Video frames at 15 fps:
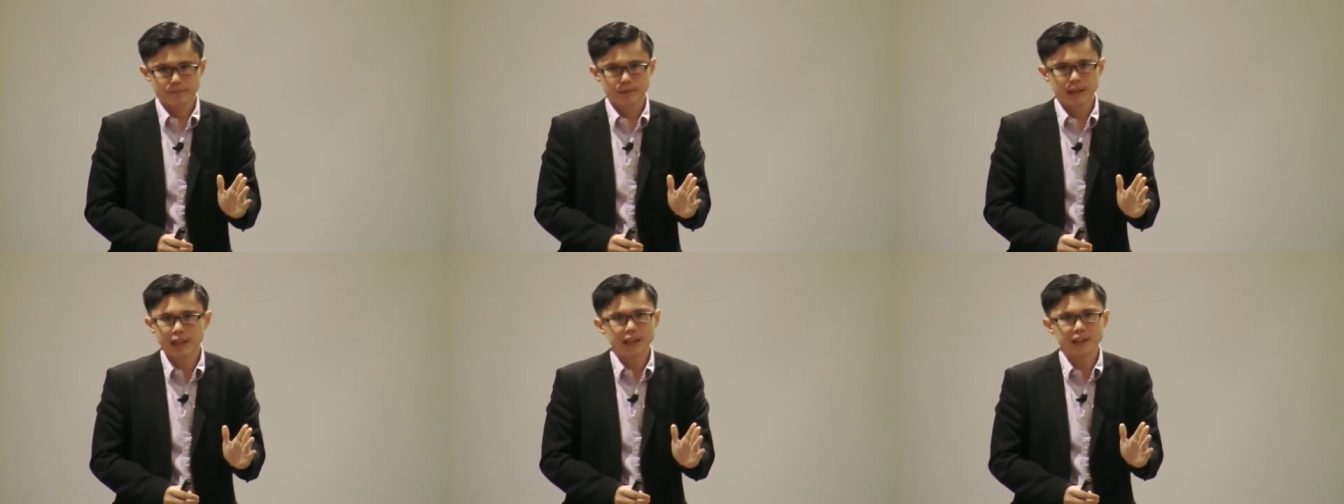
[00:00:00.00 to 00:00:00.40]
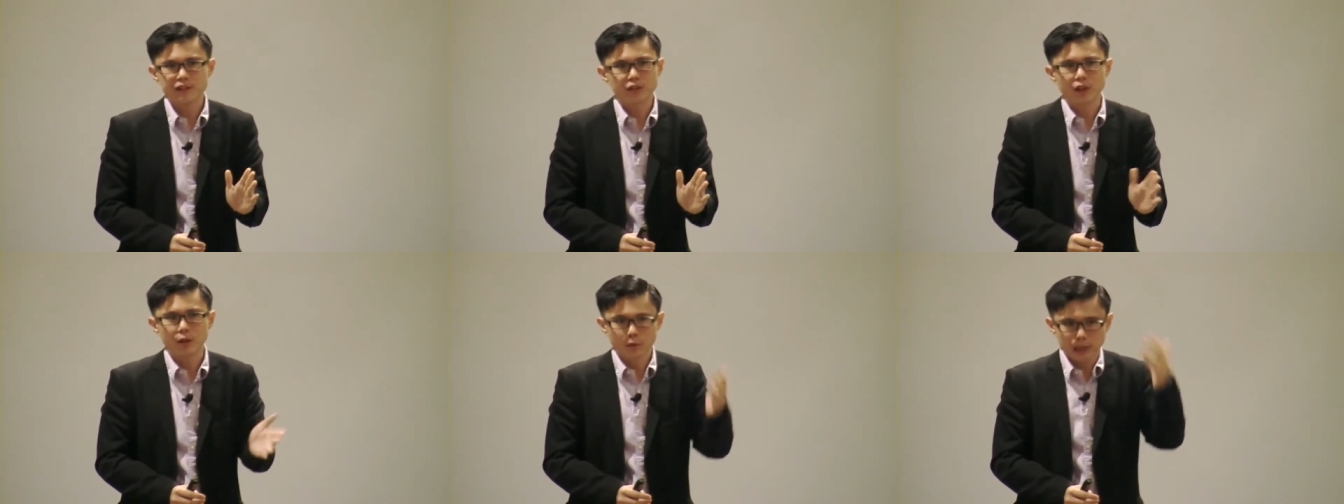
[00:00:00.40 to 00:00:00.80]

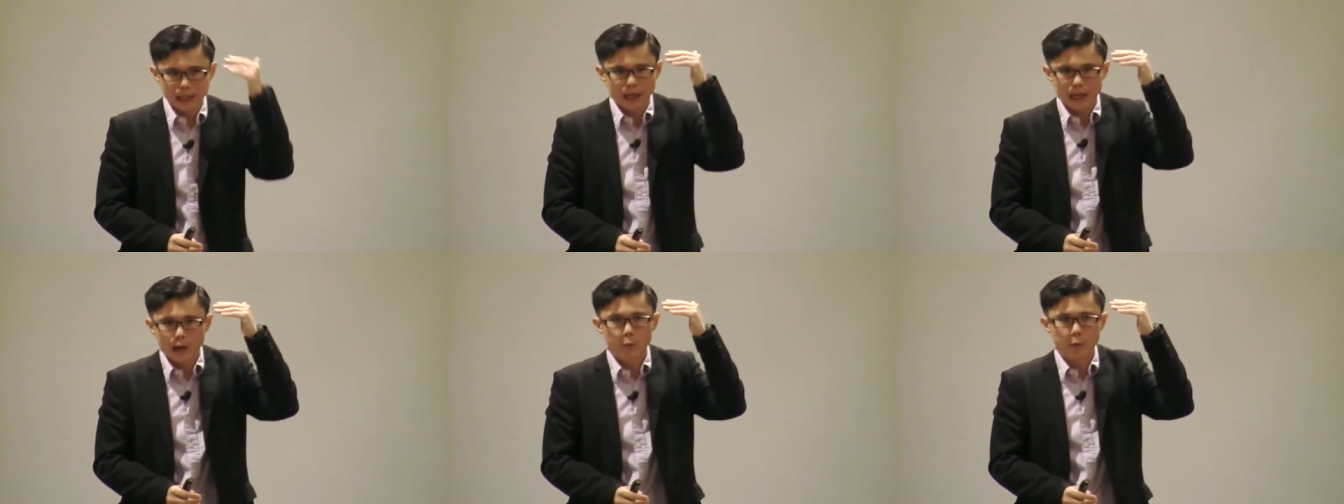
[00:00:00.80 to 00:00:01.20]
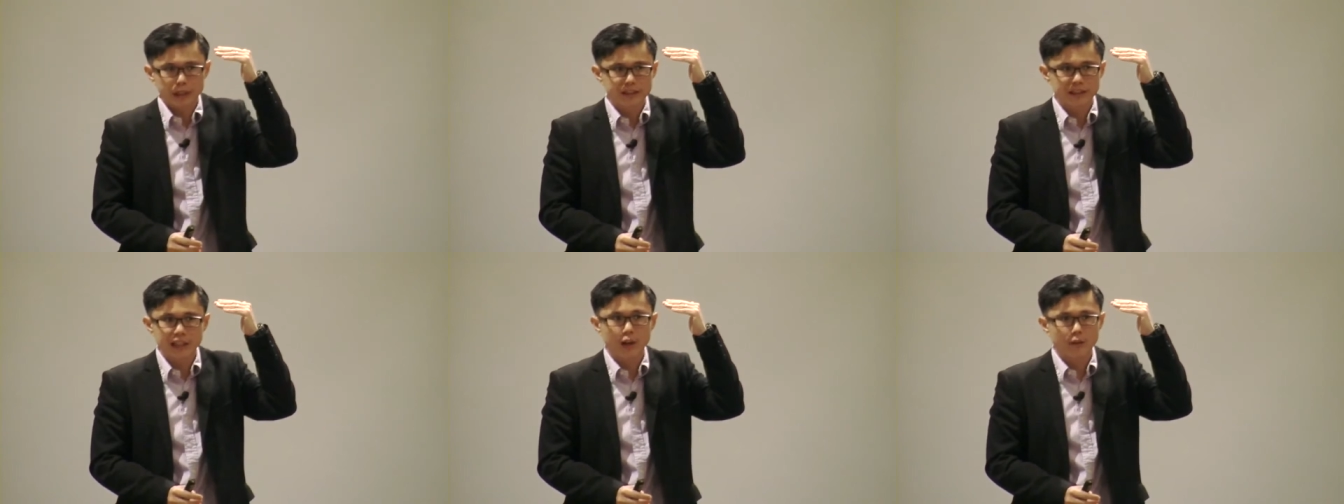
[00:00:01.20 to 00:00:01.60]
It's not like how we
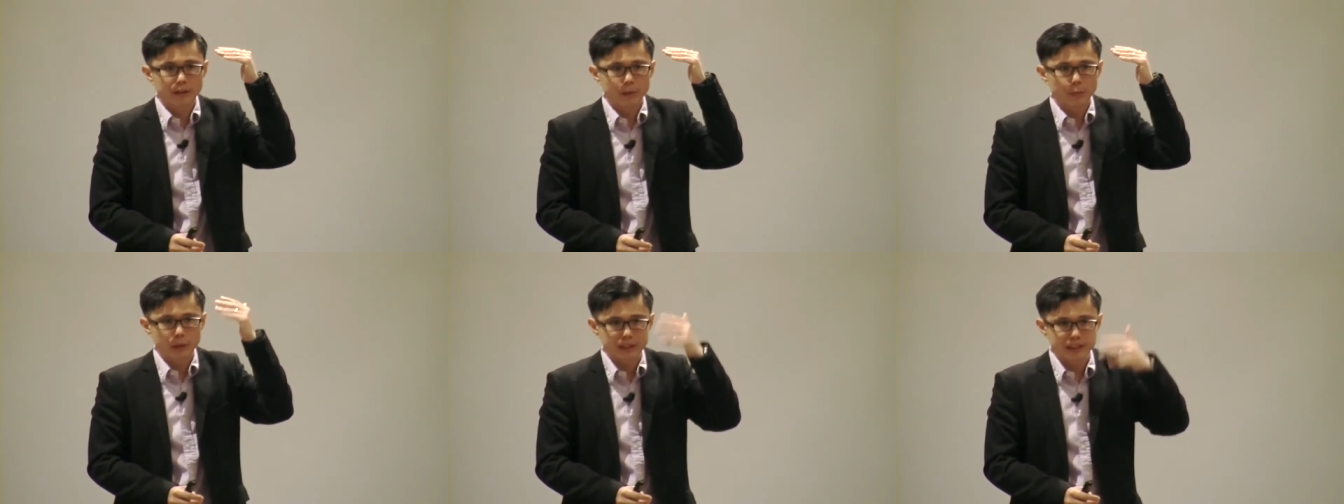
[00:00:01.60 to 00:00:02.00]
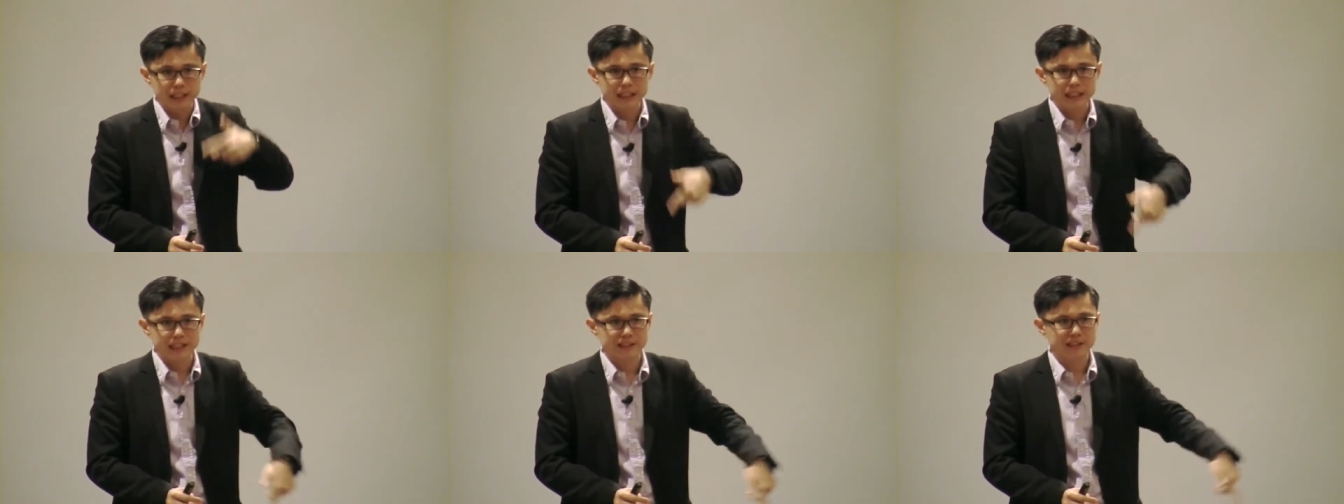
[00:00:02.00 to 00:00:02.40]
think of it. We
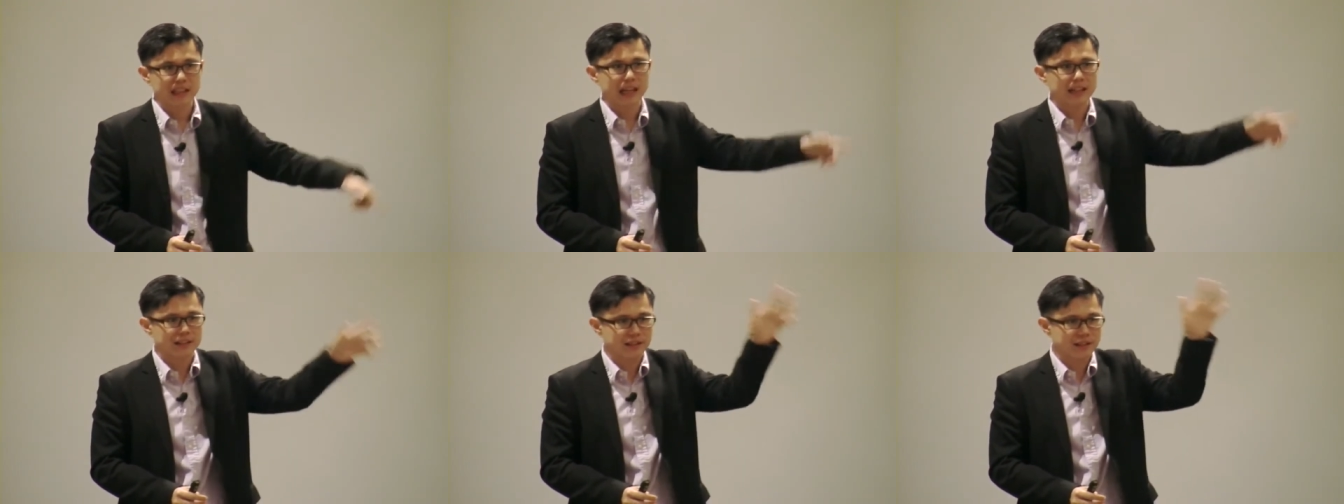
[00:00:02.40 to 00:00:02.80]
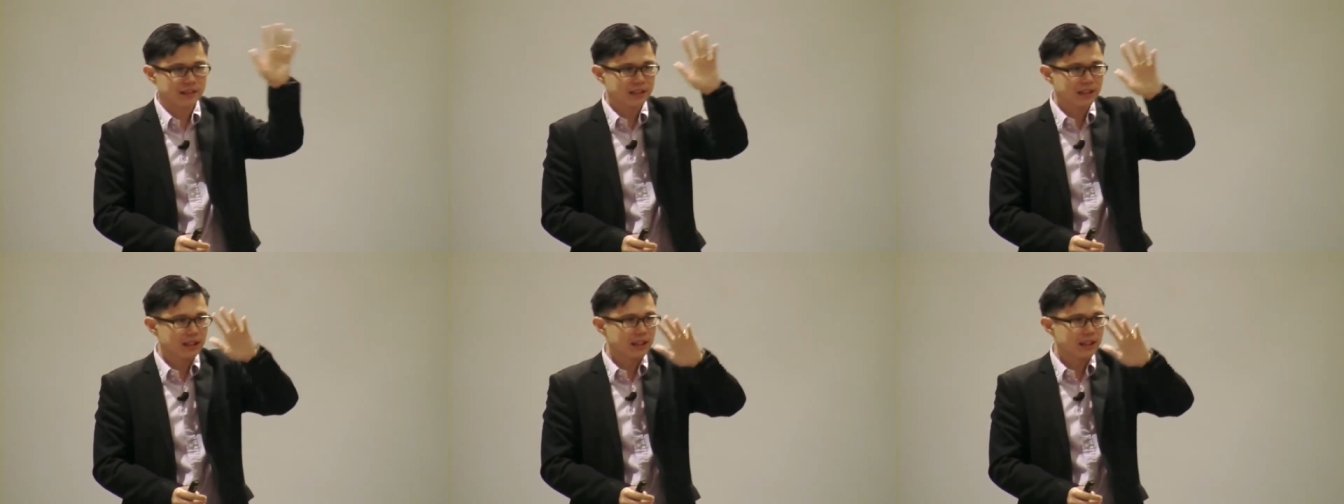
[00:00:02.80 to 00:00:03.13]
think it starts